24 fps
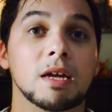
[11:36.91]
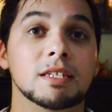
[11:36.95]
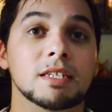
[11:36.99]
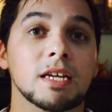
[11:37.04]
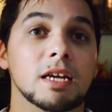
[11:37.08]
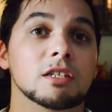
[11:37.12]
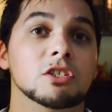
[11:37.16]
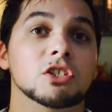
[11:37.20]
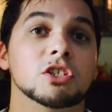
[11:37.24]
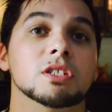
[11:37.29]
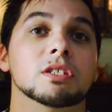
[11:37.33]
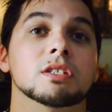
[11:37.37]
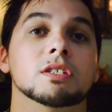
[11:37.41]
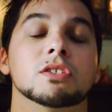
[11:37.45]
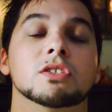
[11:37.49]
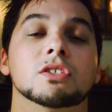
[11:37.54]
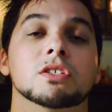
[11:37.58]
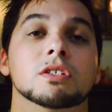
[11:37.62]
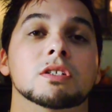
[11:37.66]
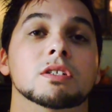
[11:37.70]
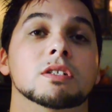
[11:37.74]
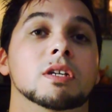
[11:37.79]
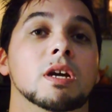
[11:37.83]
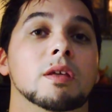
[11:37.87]
attention to
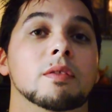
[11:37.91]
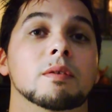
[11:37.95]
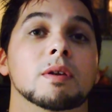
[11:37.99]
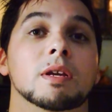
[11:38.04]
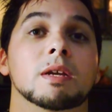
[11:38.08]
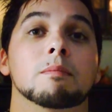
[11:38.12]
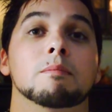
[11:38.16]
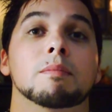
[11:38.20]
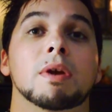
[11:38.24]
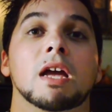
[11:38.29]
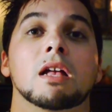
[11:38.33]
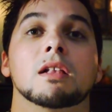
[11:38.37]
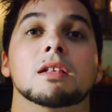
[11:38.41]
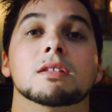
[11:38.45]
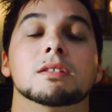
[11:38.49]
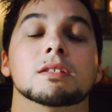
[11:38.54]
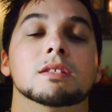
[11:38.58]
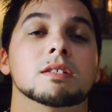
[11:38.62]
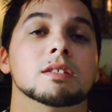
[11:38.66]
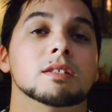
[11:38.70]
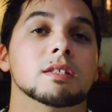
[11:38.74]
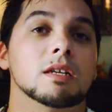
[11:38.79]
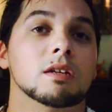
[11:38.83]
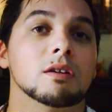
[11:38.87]
certain other
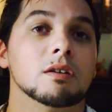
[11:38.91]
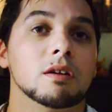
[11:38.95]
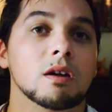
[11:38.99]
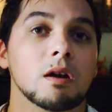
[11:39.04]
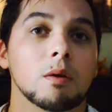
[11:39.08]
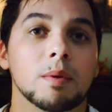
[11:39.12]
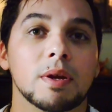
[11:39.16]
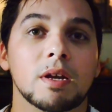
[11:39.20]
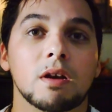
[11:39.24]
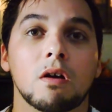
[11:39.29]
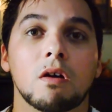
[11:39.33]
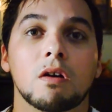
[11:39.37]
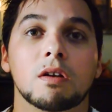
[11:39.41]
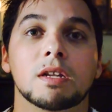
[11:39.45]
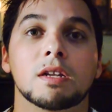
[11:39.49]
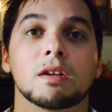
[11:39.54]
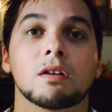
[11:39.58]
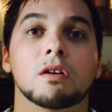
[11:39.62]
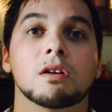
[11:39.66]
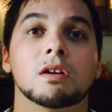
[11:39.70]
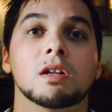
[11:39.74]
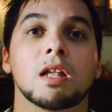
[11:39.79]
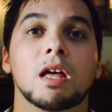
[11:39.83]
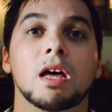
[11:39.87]
imbalances that are going on in
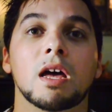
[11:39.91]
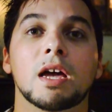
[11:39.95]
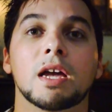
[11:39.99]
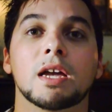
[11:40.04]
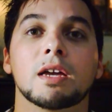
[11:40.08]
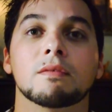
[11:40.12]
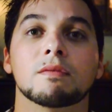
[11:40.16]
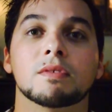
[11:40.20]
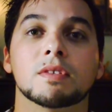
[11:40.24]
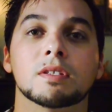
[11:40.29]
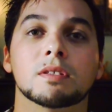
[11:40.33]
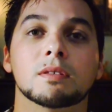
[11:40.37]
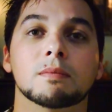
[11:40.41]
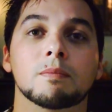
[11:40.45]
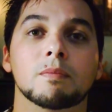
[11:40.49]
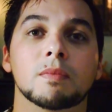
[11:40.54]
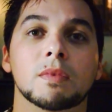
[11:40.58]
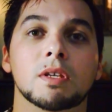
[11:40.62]
our lives.